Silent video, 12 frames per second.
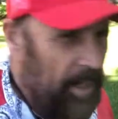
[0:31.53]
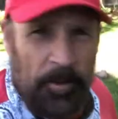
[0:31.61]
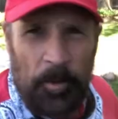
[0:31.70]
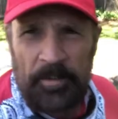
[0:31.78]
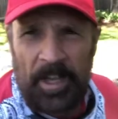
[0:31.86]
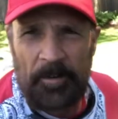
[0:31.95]

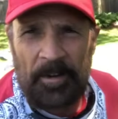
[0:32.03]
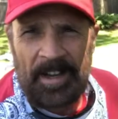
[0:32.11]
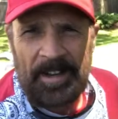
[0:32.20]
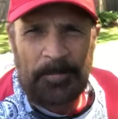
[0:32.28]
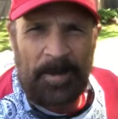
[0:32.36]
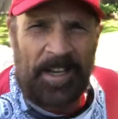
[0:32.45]
those out,
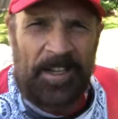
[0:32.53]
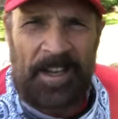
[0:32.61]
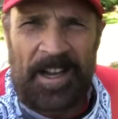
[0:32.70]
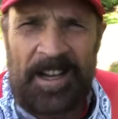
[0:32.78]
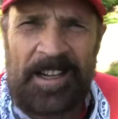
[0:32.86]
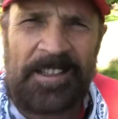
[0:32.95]
and my
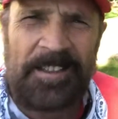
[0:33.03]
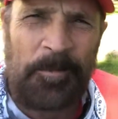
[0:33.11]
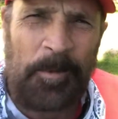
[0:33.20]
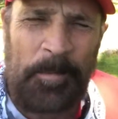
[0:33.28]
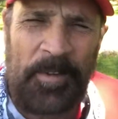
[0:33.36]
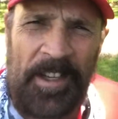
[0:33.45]
uh,
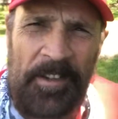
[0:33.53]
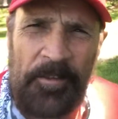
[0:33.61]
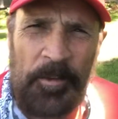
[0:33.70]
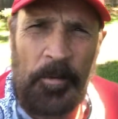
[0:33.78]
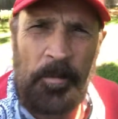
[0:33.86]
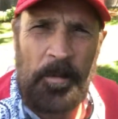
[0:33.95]
website is
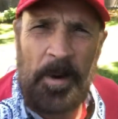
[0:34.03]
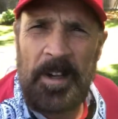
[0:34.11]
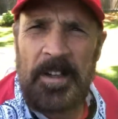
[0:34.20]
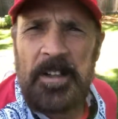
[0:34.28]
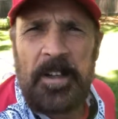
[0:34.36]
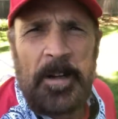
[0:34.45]

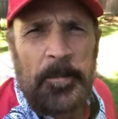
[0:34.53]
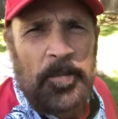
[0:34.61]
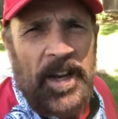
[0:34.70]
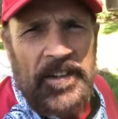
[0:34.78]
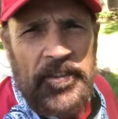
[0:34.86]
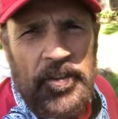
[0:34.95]

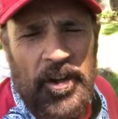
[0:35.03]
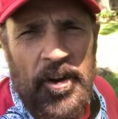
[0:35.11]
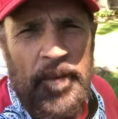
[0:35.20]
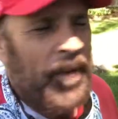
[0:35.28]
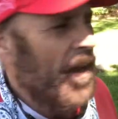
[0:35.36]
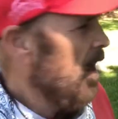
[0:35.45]
joepractice.com. Uh,
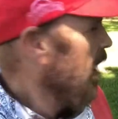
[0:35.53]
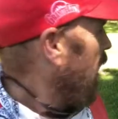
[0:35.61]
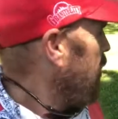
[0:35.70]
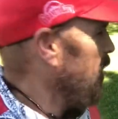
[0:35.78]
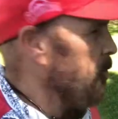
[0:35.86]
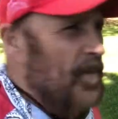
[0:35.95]

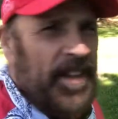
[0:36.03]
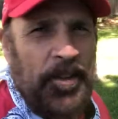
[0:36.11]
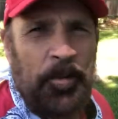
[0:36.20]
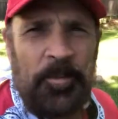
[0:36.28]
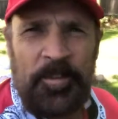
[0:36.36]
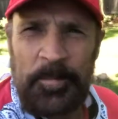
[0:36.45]
I've been
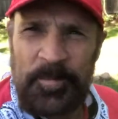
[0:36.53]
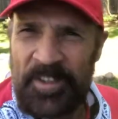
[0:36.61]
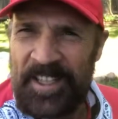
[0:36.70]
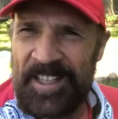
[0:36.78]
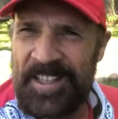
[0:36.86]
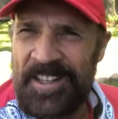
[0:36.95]
doing some
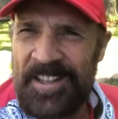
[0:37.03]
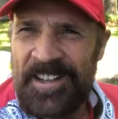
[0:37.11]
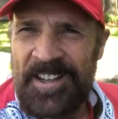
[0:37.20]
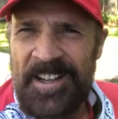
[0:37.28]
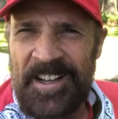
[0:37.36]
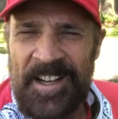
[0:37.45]
singing.
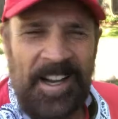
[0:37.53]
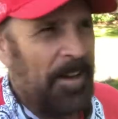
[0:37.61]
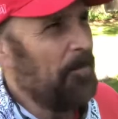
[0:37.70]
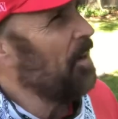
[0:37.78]
I'm